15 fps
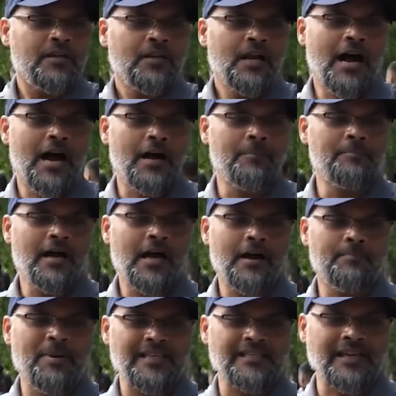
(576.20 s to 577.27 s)
uh,
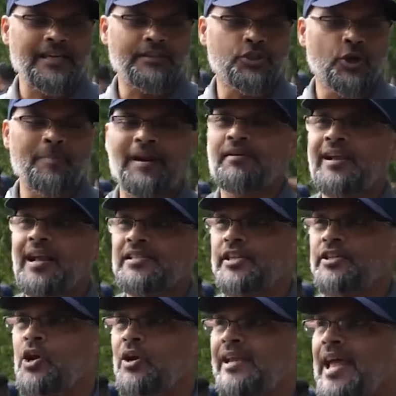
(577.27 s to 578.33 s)
uh, basically do miracles
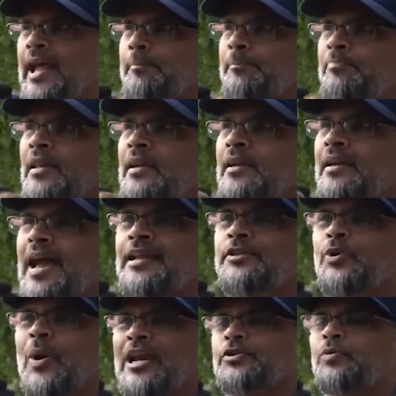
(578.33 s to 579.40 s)
in your name
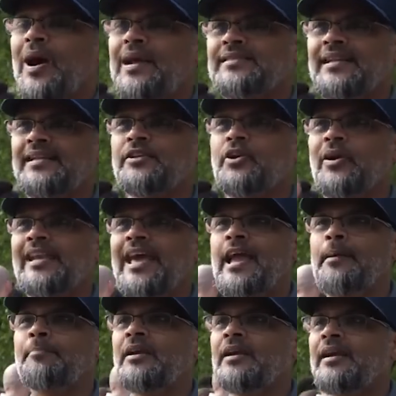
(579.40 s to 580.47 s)
and do XYZ in your
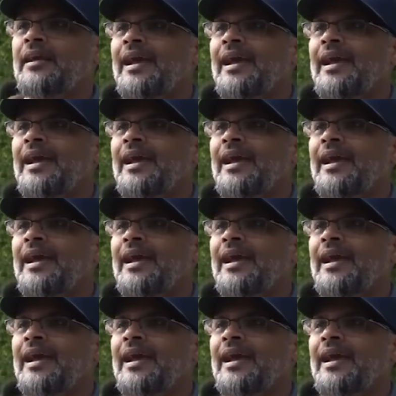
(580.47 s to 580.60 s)
name.